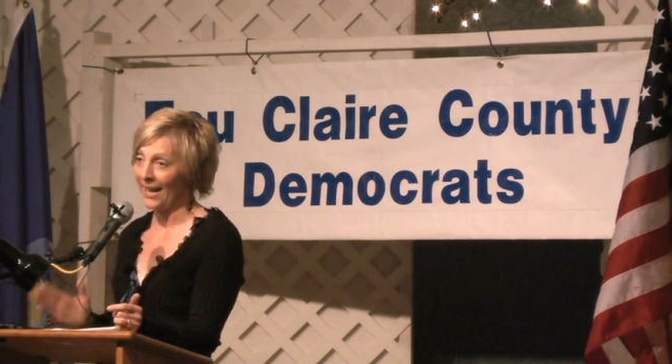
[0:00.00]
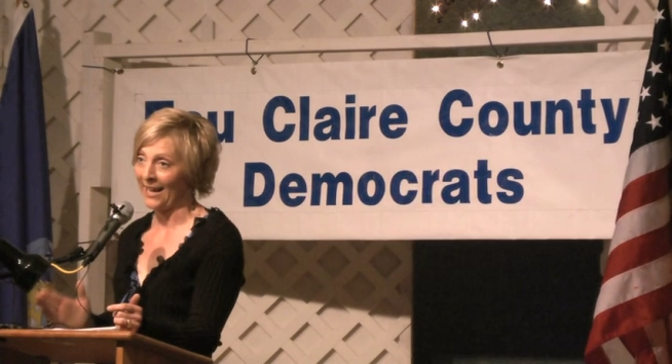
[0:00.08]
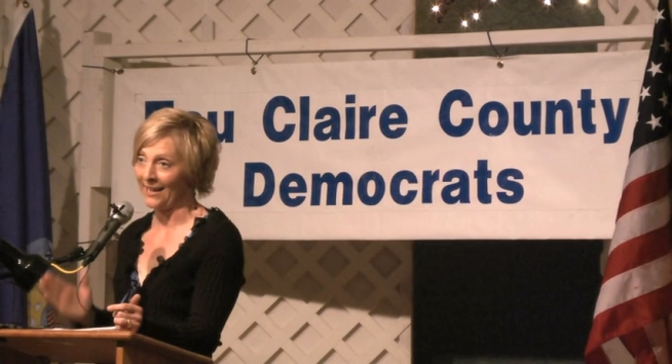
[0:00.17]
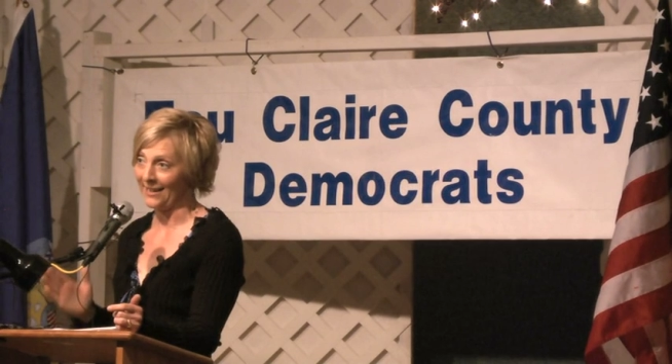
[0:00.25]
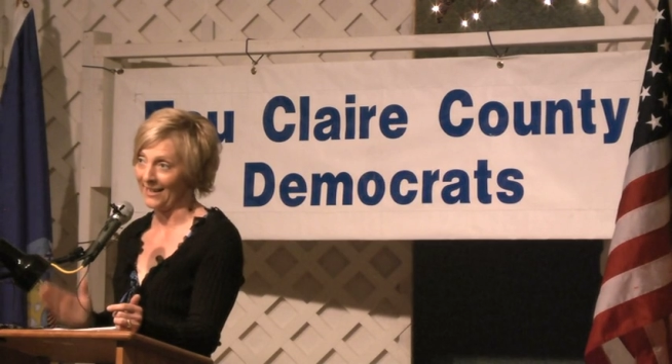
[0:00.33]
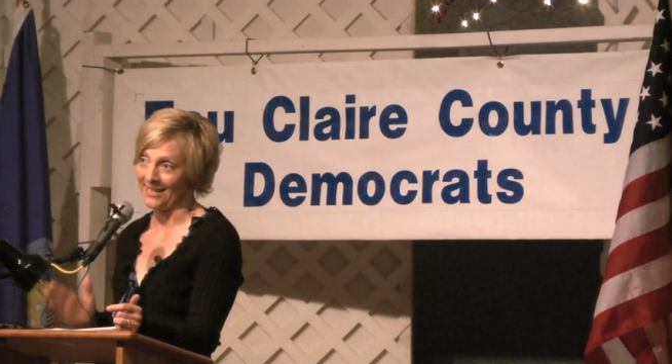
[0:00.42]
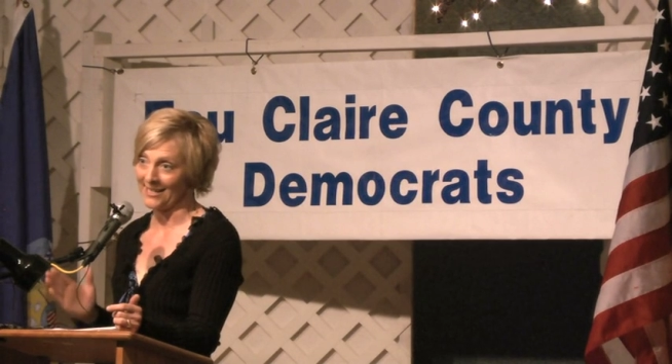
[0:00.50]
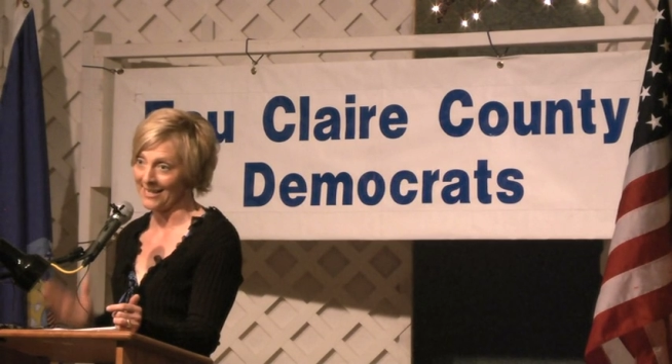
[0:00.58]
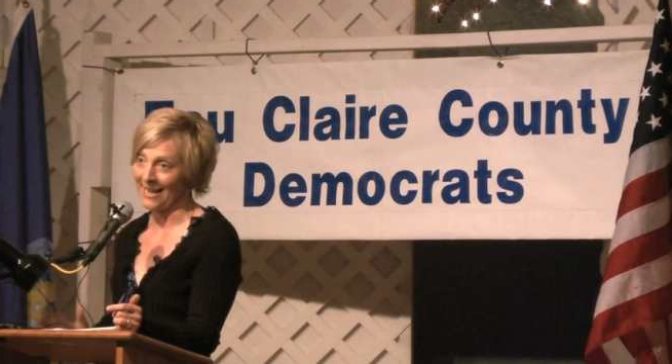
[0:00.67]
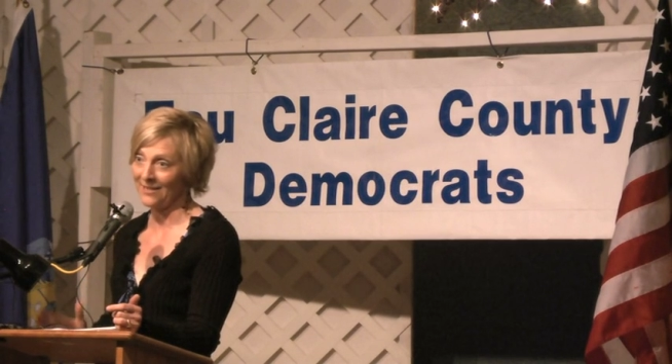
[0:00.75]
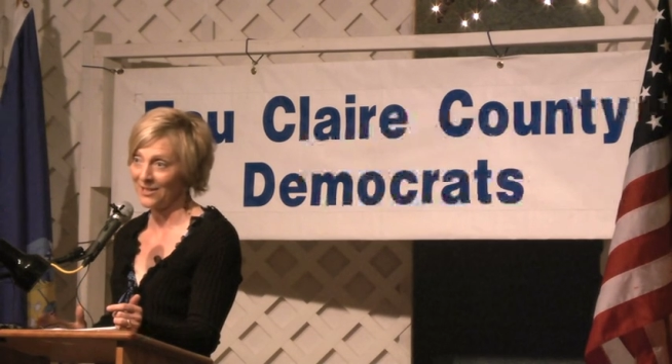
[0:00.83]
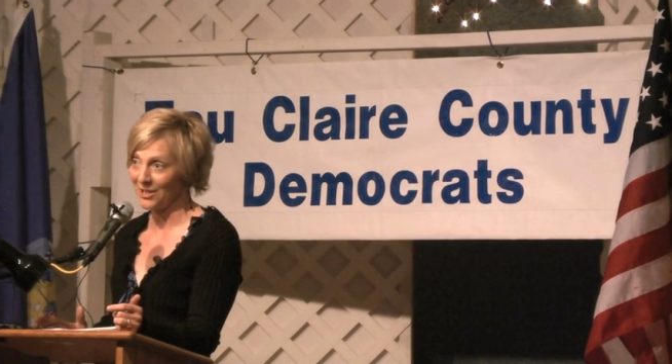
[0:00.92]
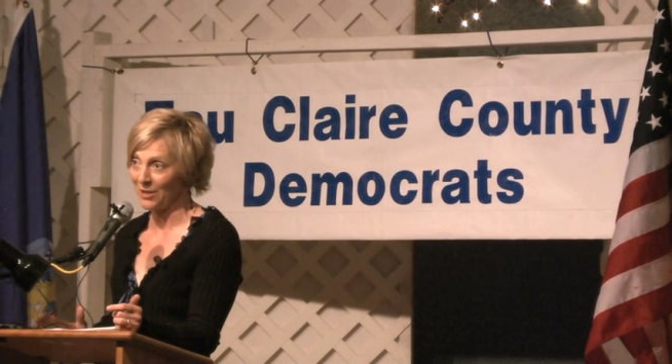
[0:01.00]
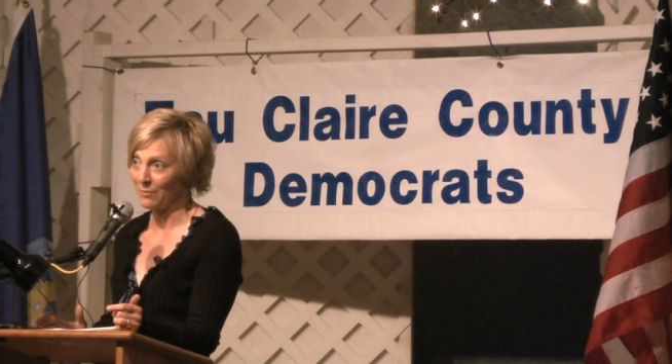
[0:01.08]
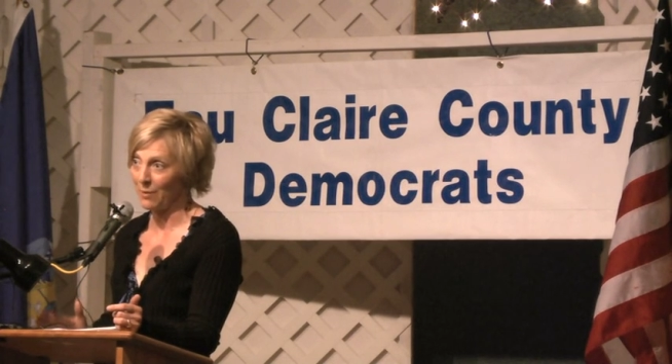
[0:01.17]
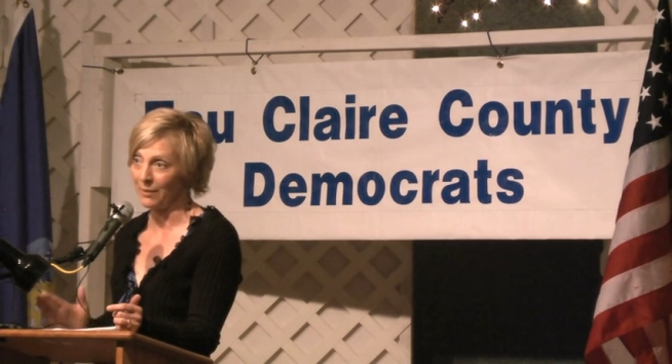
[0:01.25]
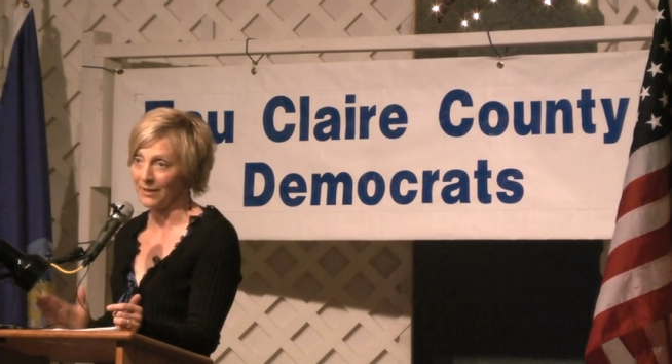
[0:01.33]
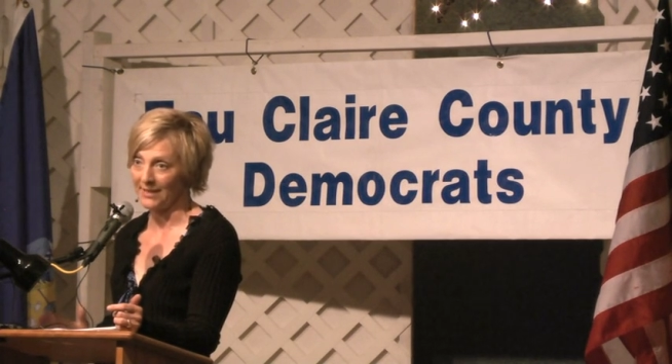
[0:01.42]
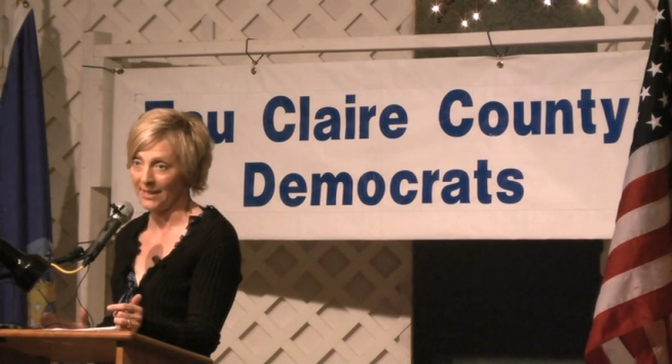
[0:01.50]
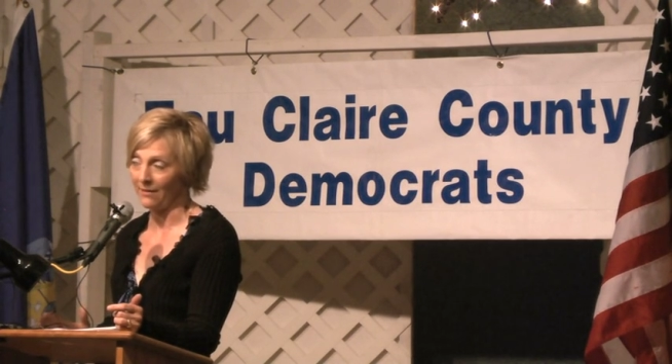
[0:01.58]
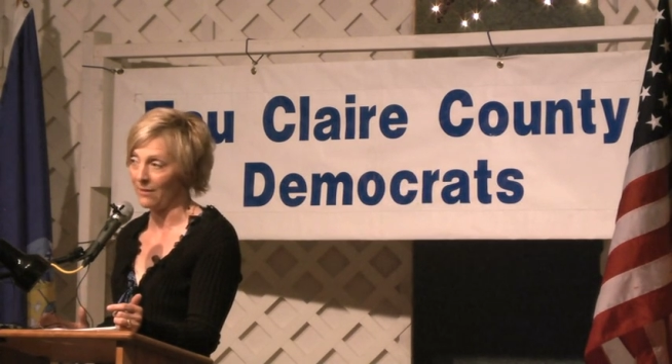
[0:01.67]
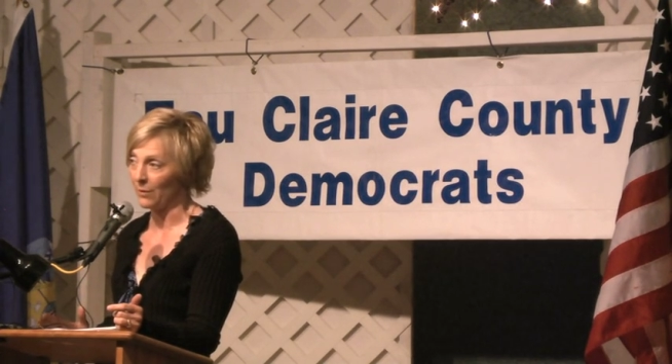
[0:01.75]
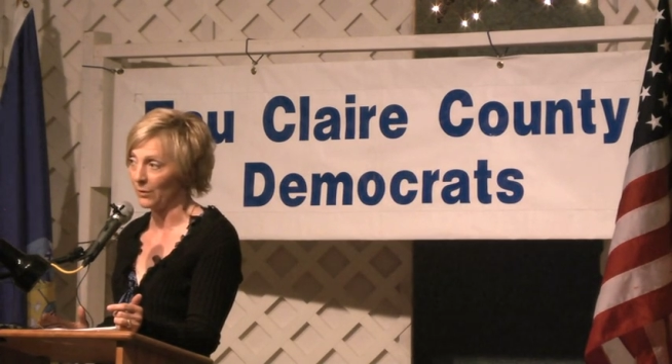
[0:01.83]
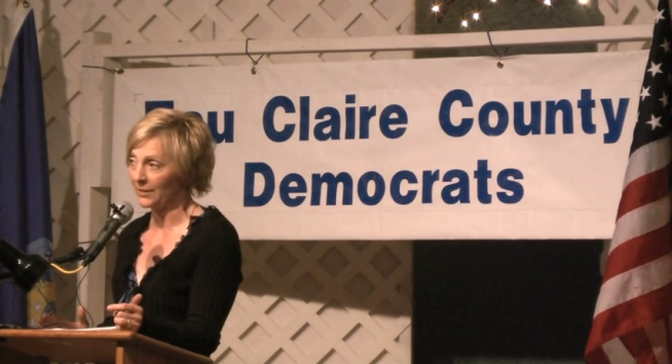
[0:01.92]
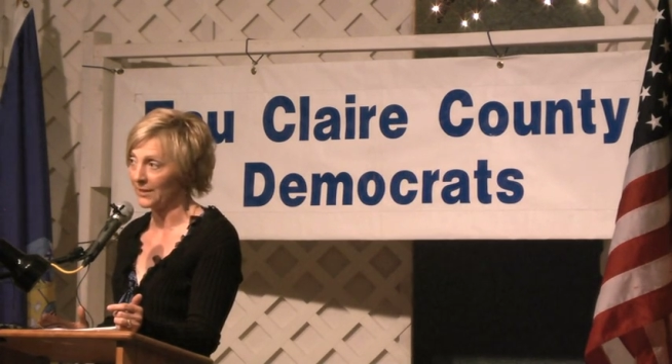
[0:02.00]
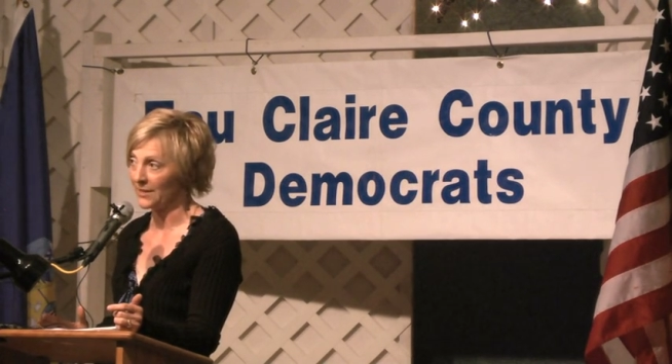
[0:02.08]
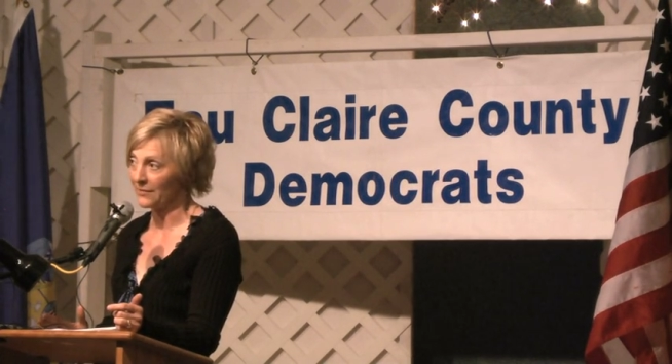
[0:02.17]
And it's not the same people that Terry Moulton